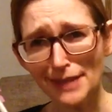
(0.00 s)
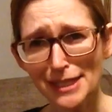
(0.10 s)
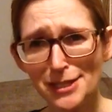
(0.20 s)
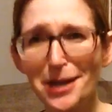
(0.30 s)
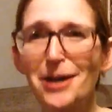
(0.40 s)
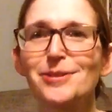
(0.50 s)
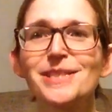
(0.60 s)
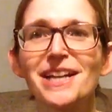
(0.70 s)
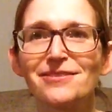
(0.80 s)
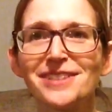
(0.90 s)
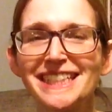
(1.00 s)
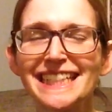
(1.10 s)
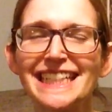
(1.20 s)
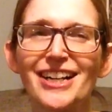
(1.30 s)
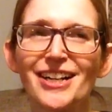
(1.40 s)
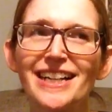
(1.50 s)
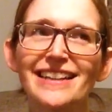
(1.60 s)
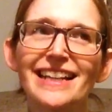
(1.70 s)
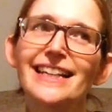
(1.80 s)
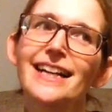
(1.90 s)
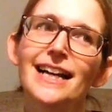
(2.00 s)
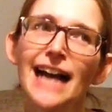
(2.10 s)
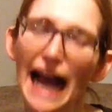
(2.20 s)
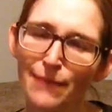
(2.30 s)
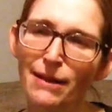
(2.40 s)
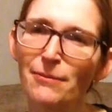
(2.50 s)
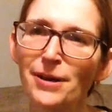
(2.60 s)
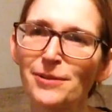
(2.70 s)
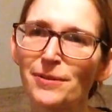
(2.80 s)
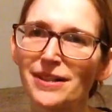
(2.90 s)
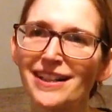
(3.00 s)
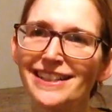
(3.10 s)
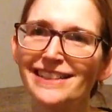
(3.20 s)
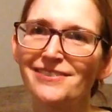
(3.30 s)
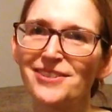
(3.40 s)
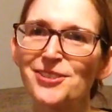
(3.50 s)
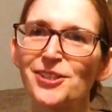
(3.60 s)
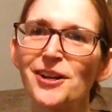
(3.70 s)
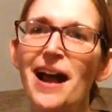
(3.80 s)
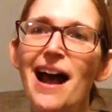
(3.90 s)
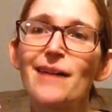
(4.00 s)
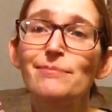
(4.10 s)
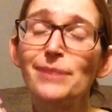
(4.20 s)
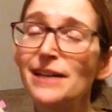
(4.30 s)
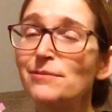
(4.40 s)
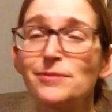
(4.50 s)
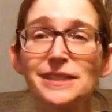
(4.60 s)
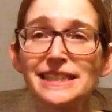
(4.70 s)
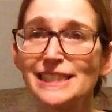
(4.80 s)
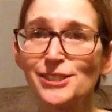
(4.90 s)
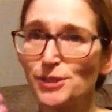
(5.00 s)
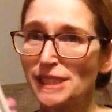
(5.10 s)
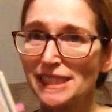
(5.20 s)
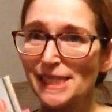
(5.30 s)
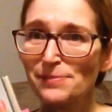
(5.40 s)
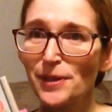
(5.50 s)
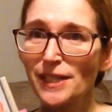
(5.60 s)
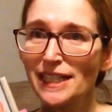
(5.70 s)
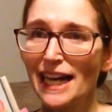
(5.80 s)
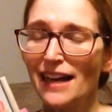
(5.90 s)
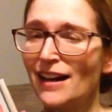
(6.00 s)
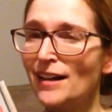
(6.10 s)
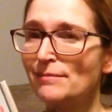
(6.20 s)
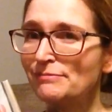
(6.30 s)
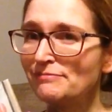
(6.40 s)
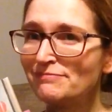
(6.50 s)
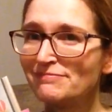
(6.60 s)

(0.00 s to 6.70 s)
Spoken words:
So definitely an area that I might want to work on in the future. But I really enjoyed this book. I